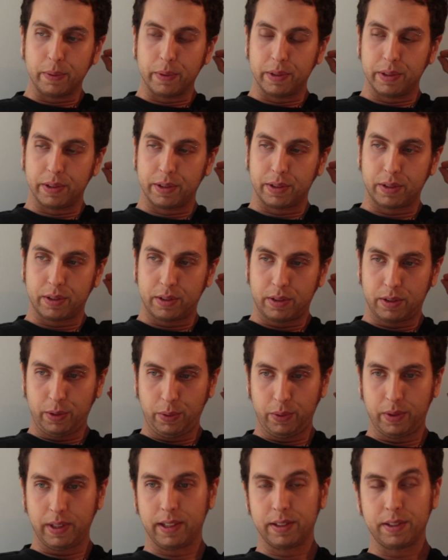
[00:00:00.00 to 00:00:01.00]
It was
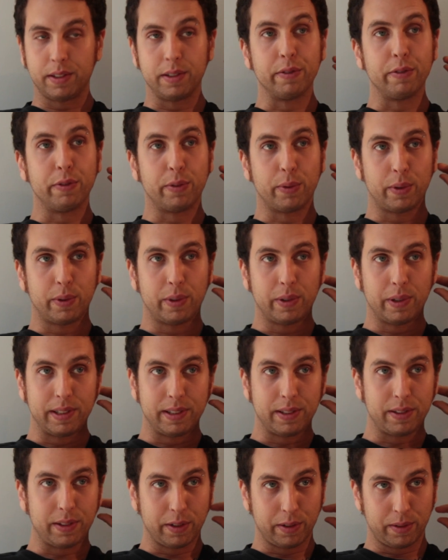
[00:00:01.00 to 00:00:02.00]

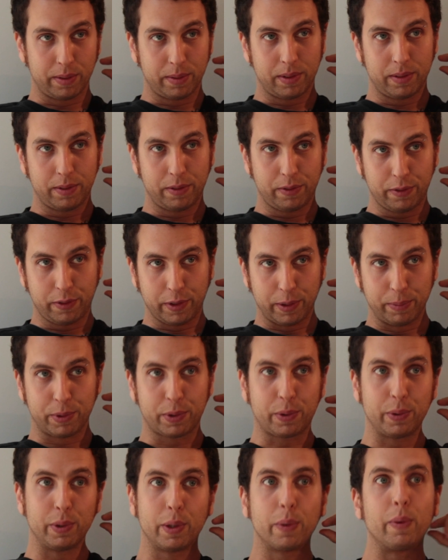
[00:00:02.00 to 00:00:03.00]
2004. I started
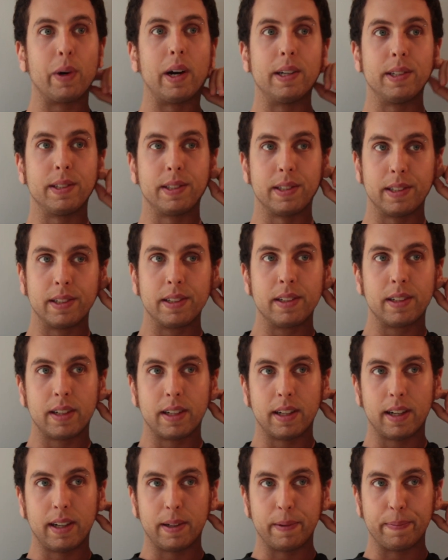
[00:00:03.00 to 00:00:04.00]
film school at
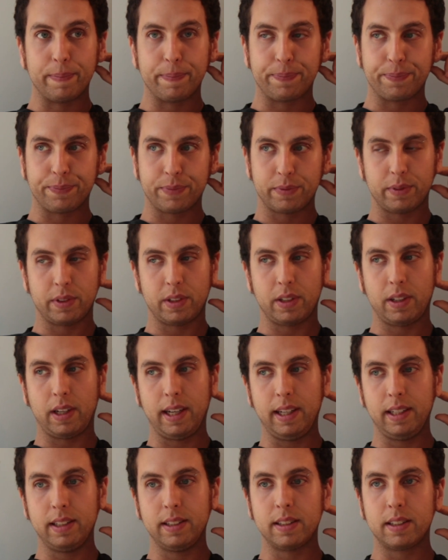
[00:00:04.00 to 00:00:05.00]
Ryerson,
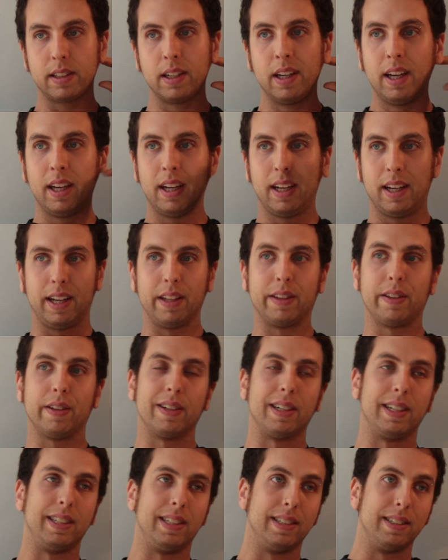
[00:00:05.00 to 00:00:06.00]
and
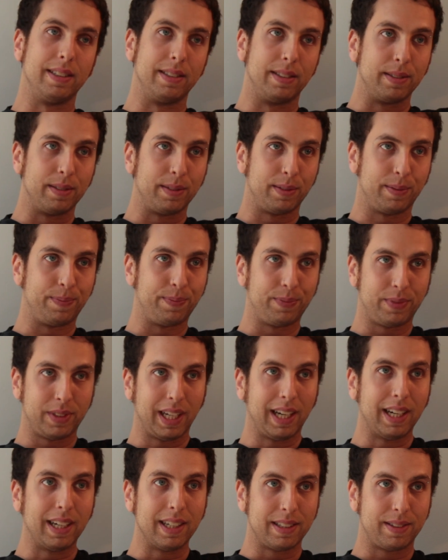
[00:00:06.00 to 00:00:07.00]
I thought I needed
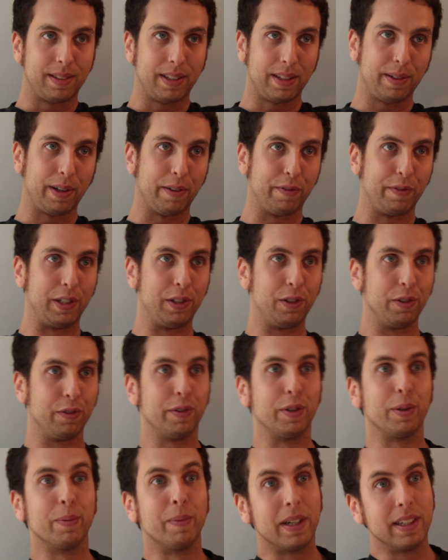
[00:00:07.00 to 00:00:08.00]
a
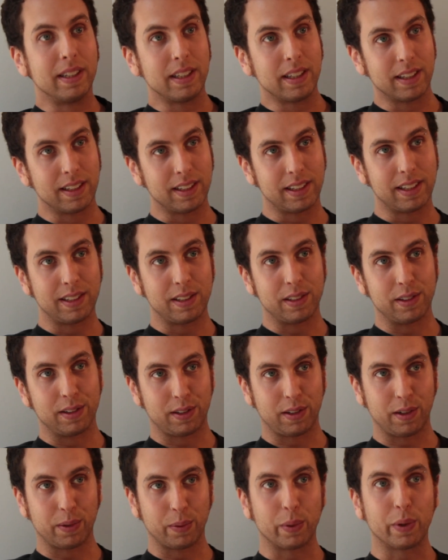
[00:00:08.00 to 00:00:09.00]
feature film idea that I
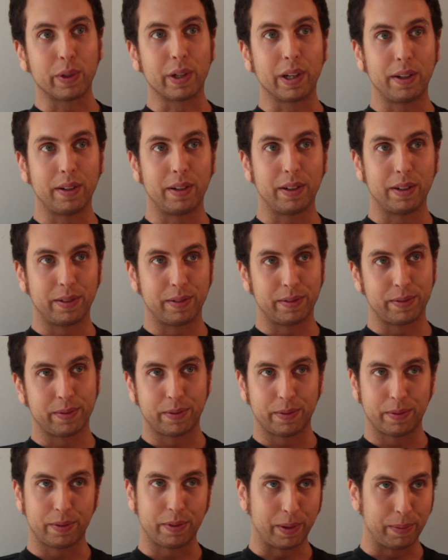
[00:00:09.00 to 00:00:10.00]
should start working
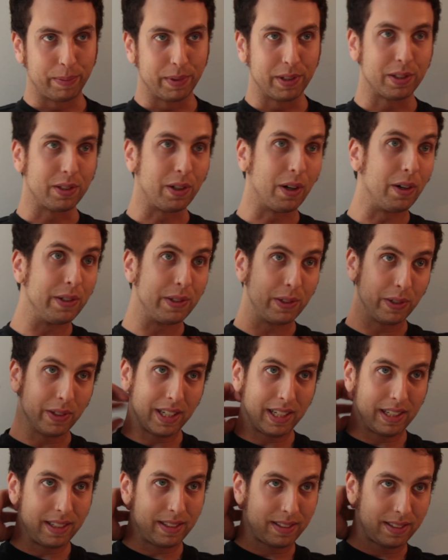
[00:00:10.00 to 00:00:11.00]
on from the
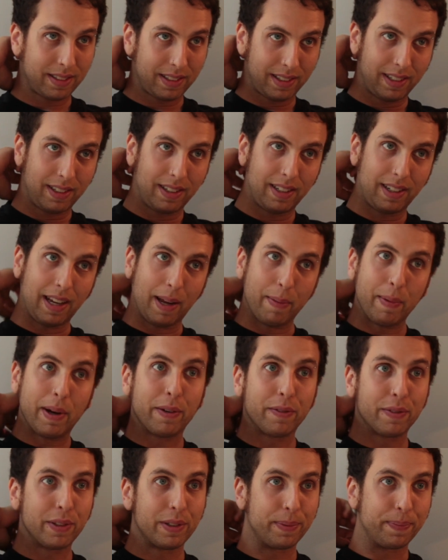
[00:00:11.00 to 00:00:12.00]
start, so that I
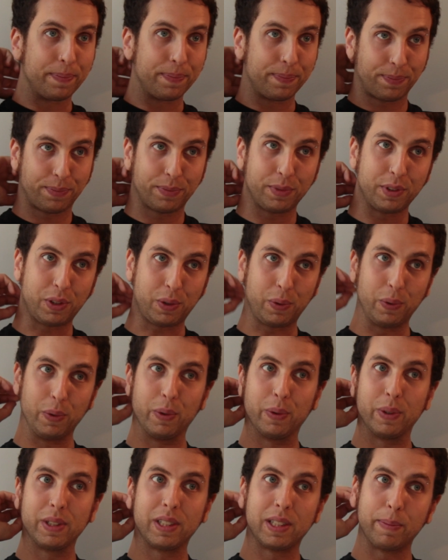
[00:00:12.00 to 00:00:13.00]
came out of the
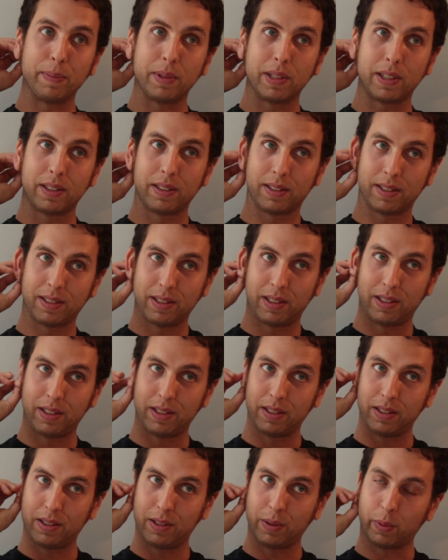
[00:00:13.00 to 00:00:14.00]
school with something
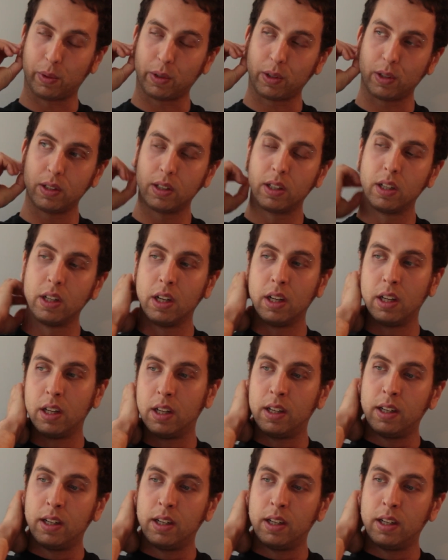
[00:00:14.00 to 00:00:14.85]
to work on.